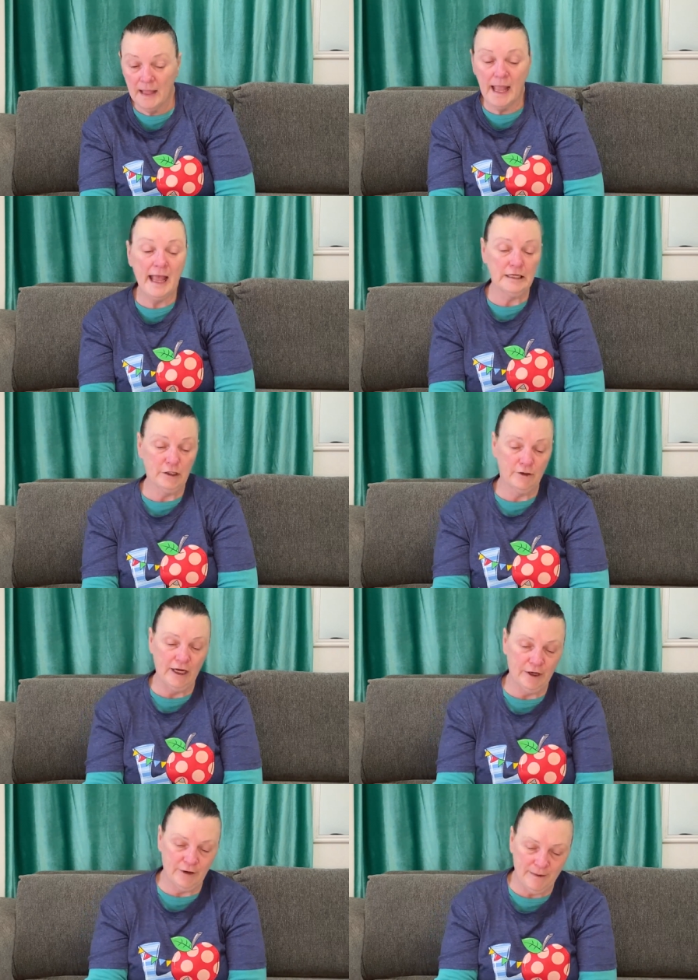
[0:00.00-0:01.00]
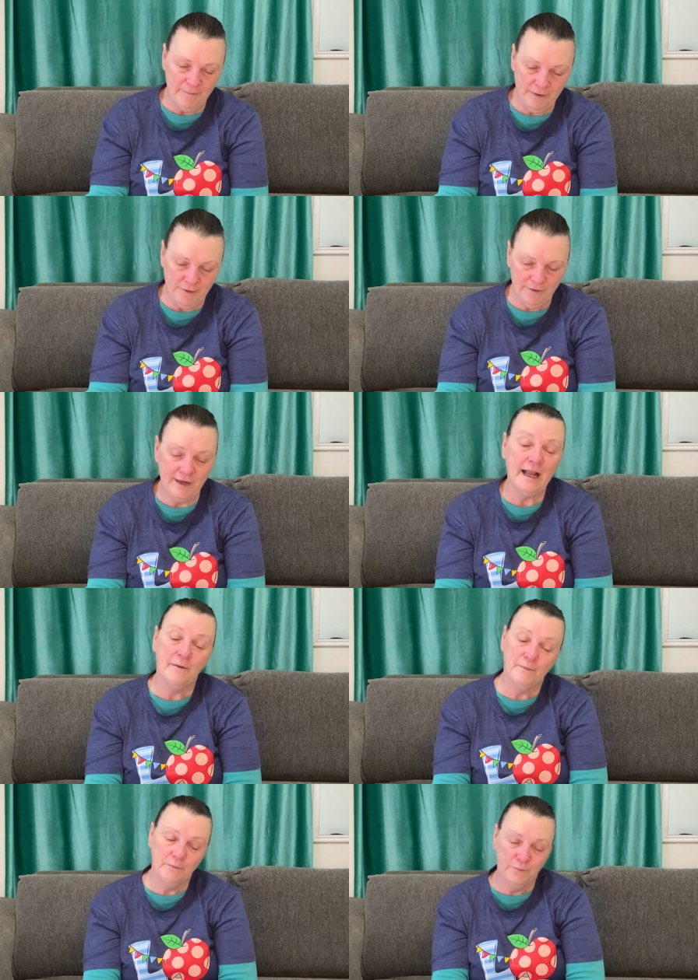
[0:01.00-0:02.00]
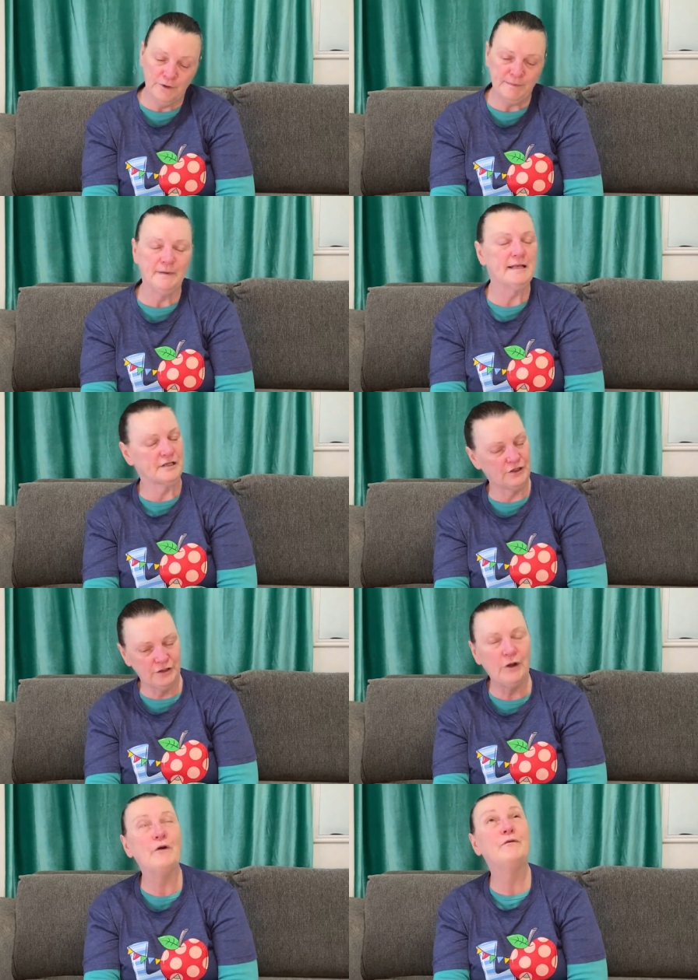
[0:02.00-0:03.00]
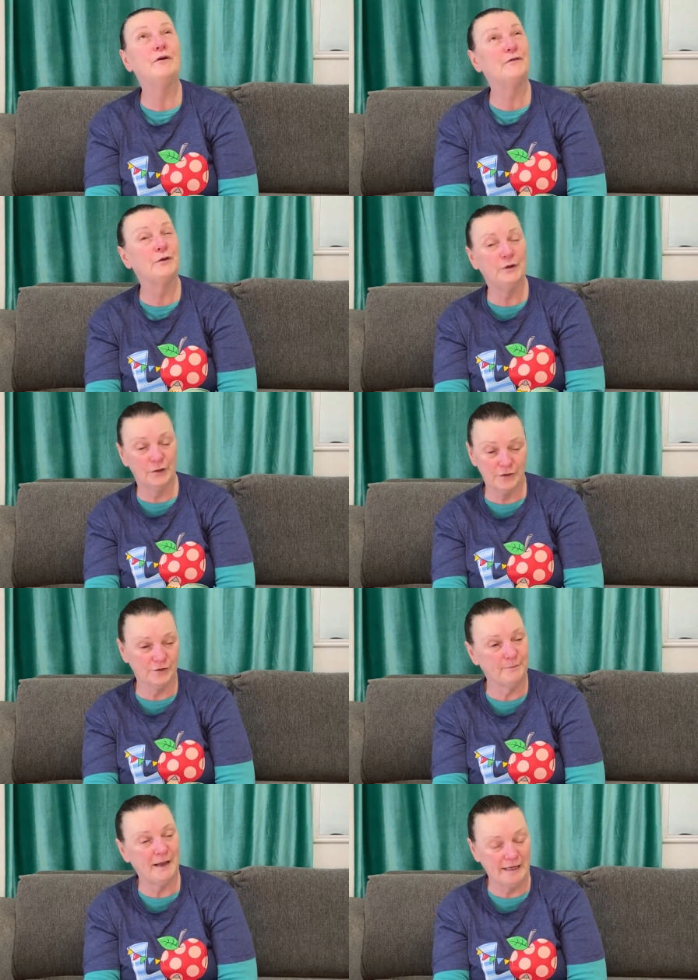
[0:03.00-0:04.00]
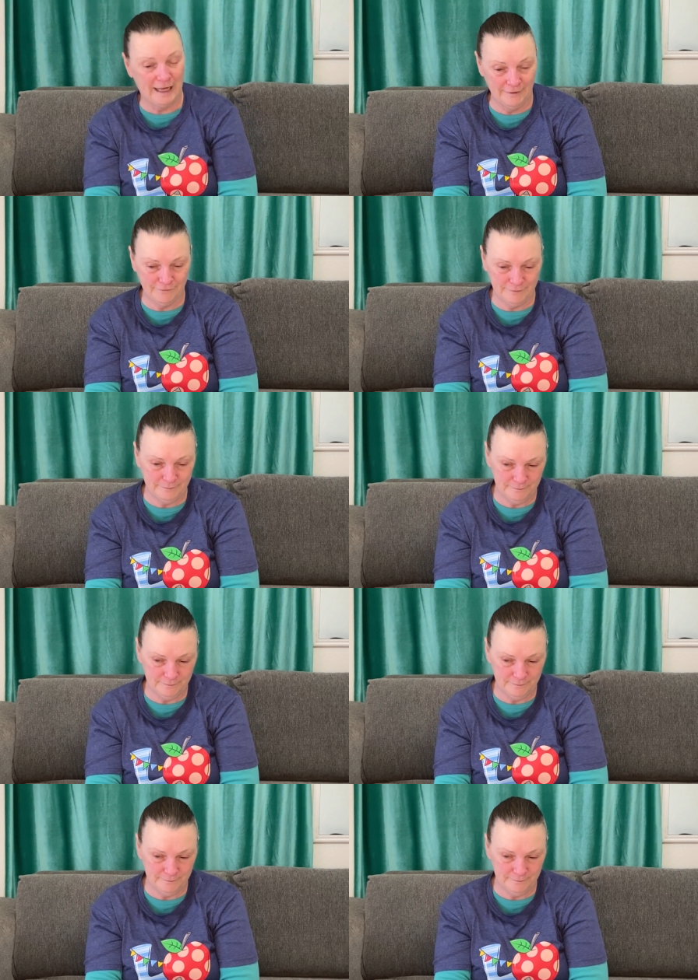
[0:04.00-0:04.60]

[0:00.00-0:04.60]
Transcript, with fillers: had a great grandmother that I was blessed to know for a few years of my life.